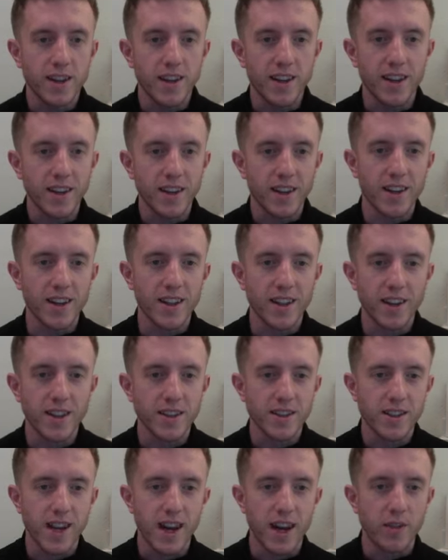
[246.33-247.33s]
And
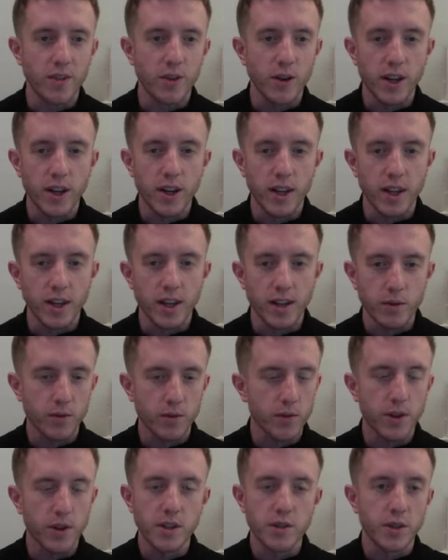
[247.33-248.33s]
it's not really,
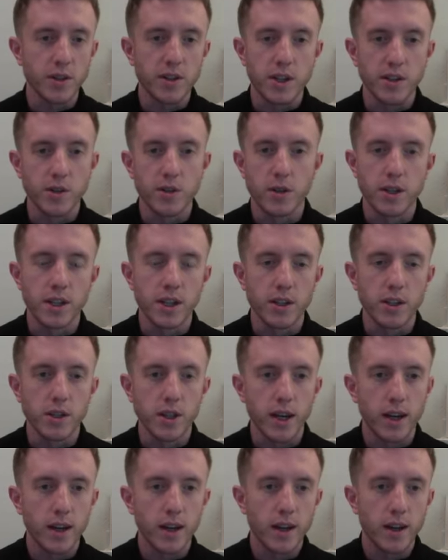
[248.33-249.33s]
first of all, it's not
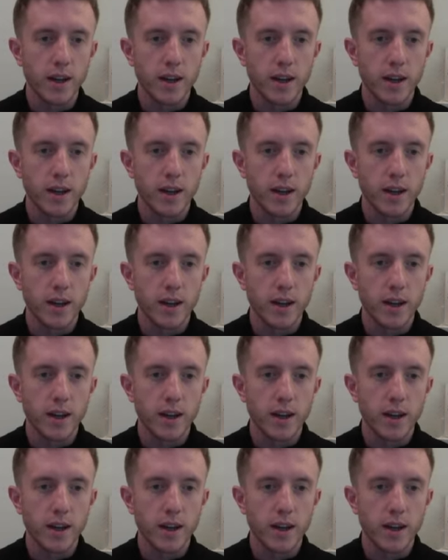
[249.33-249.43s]
strategic.